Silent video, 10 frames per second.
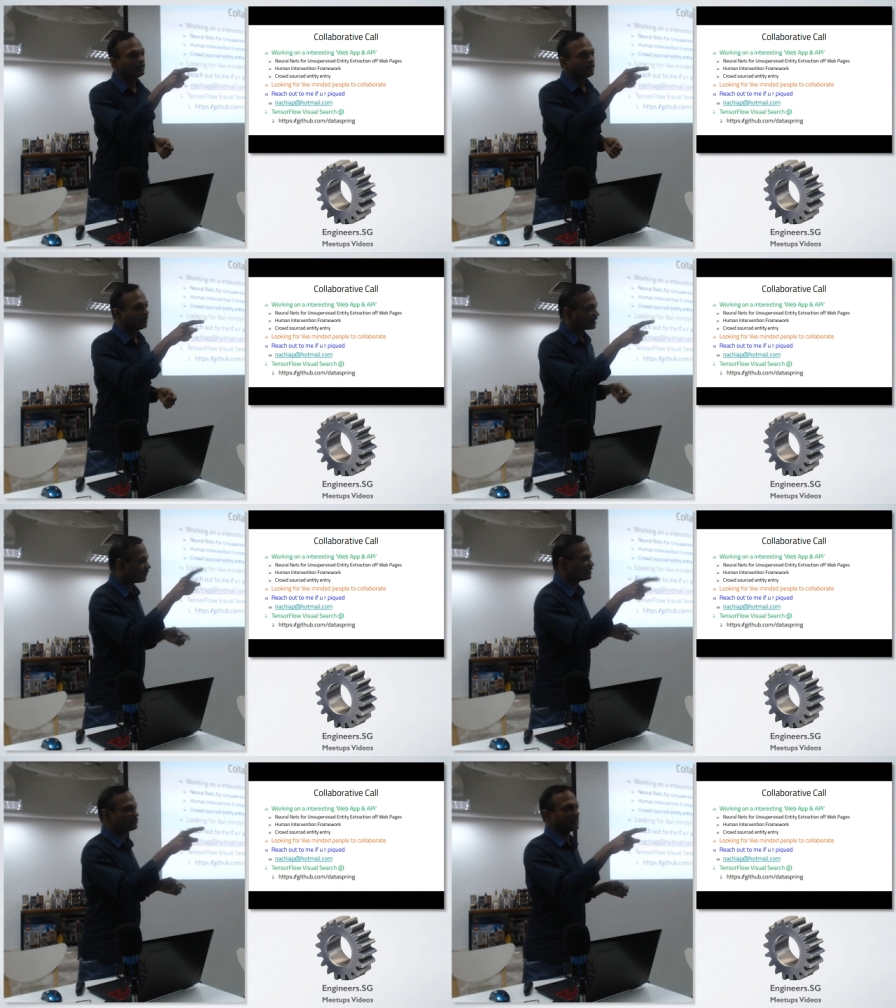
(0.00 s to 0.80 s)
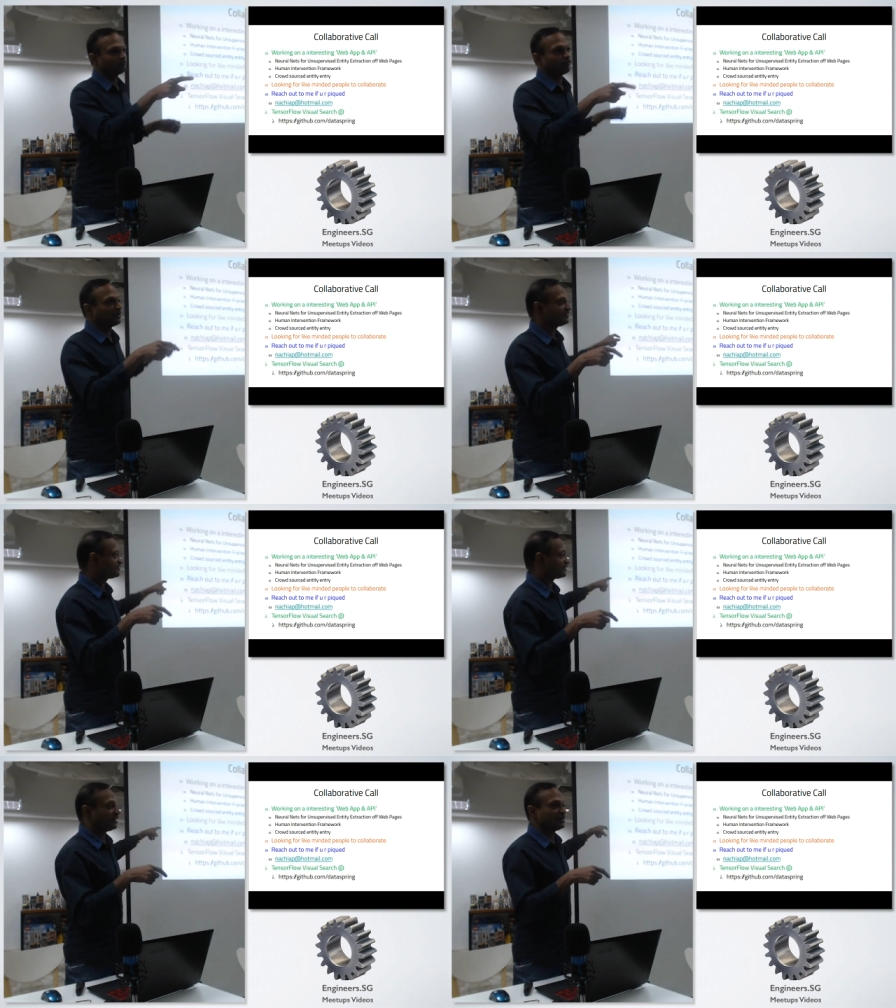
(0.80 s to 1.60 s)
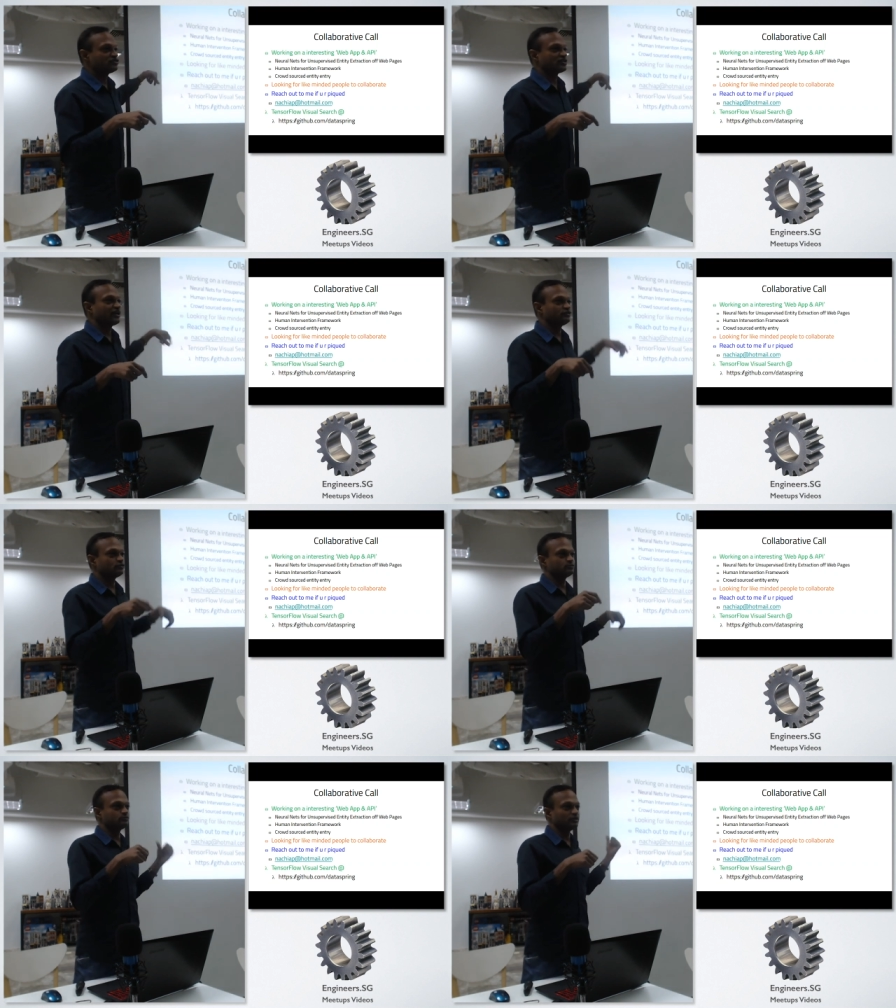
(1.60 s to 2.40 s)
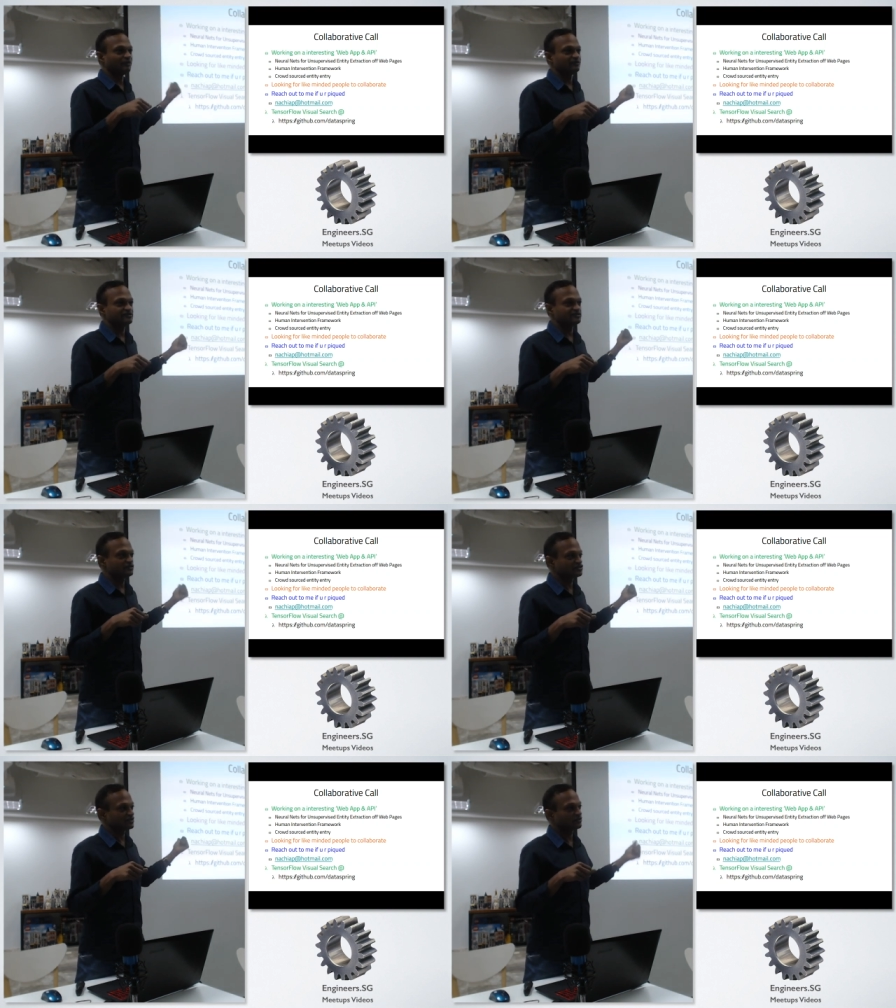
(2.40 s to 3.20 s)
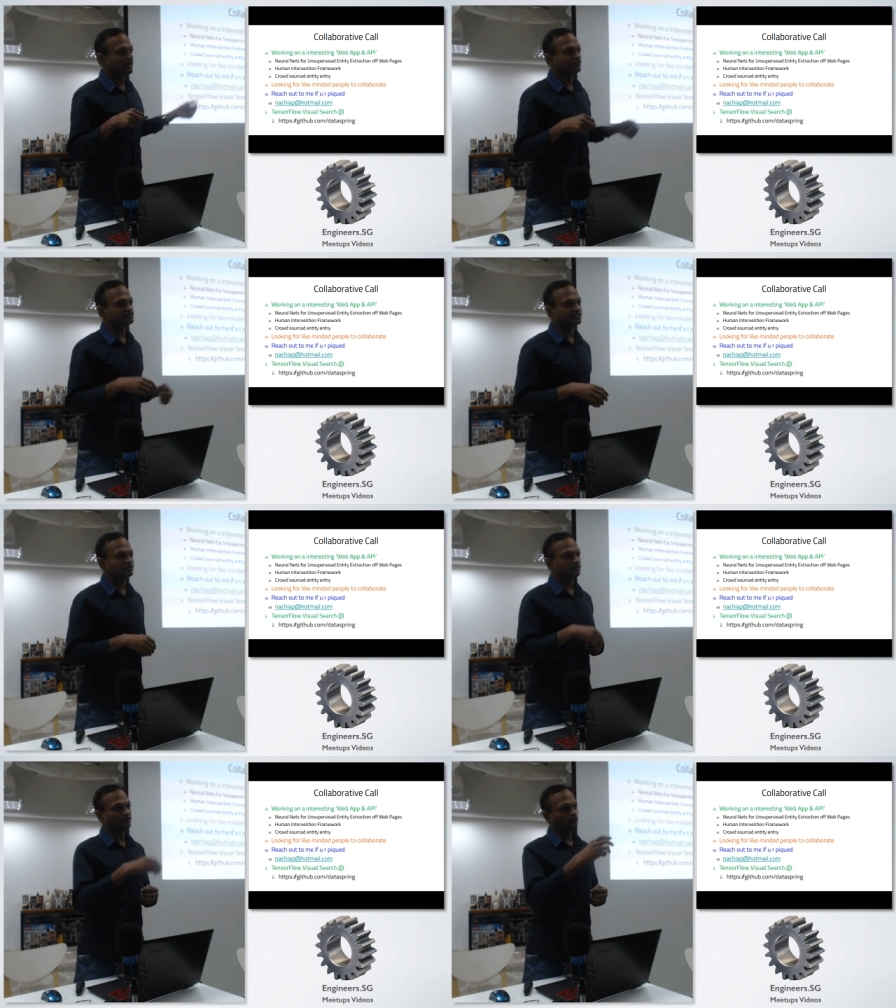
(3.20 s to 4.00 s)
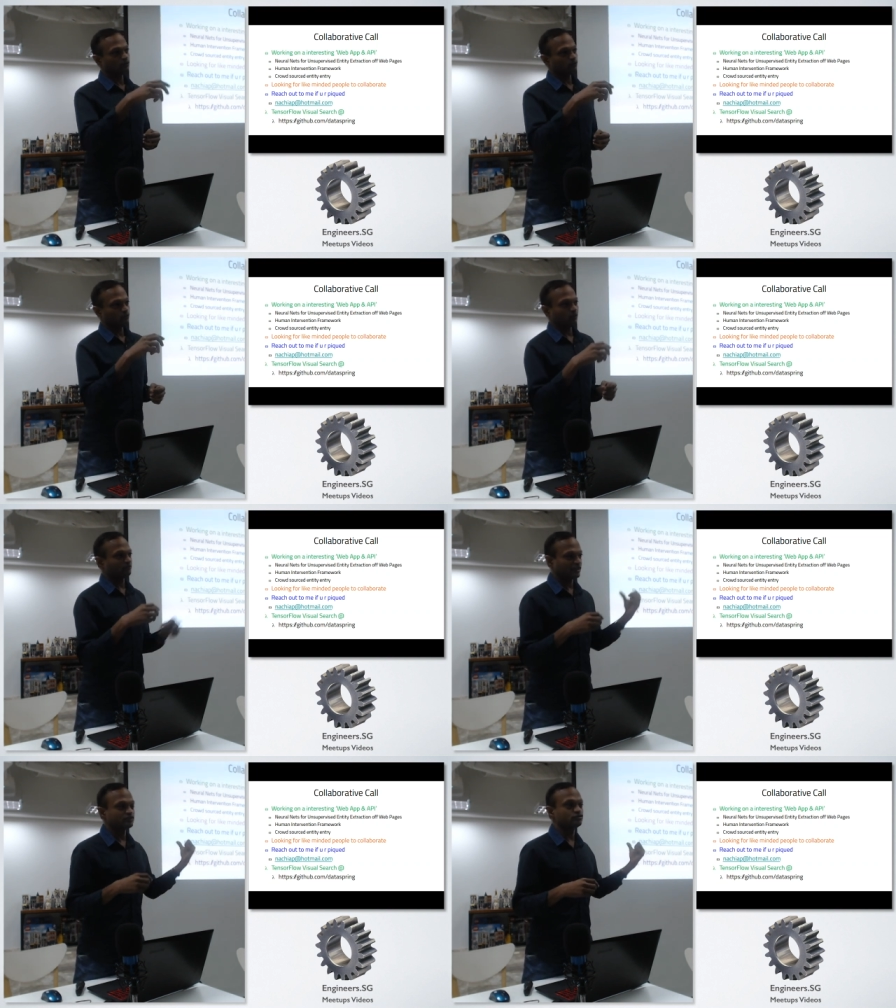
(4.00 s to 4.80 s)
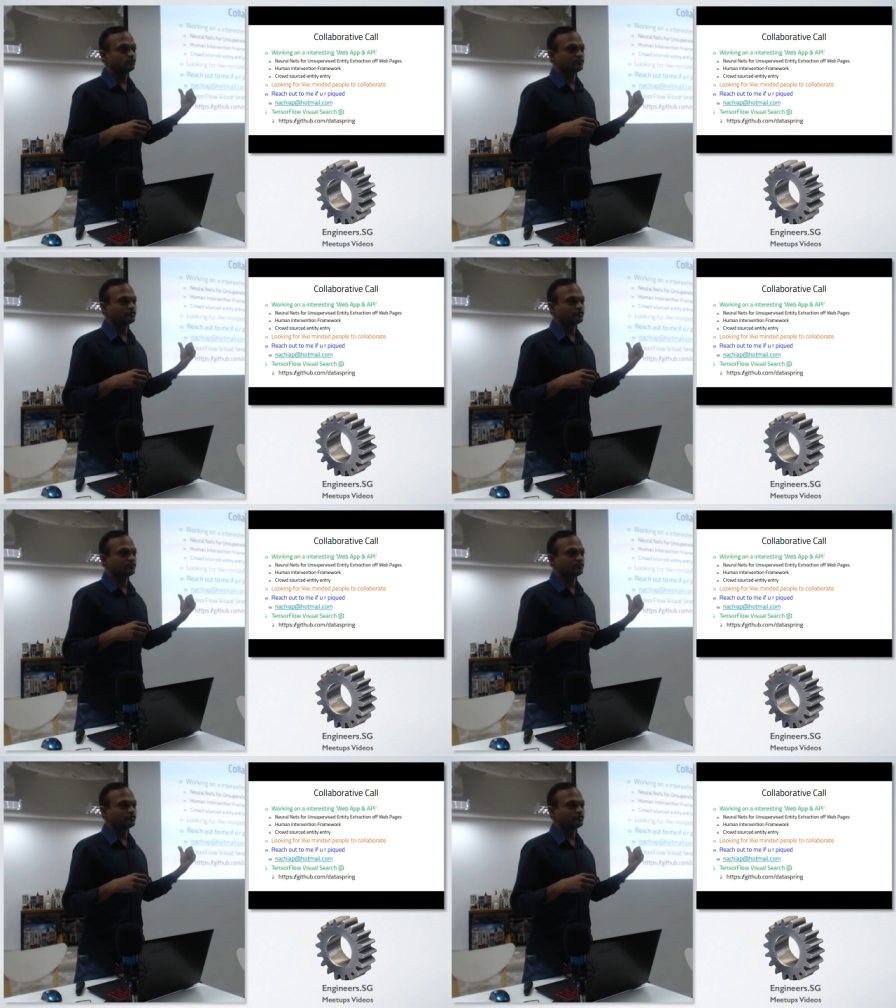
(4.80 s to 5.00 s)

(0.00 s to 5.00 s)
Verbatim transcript: Uh, coming to that point, I shared you about search singularity. What we can do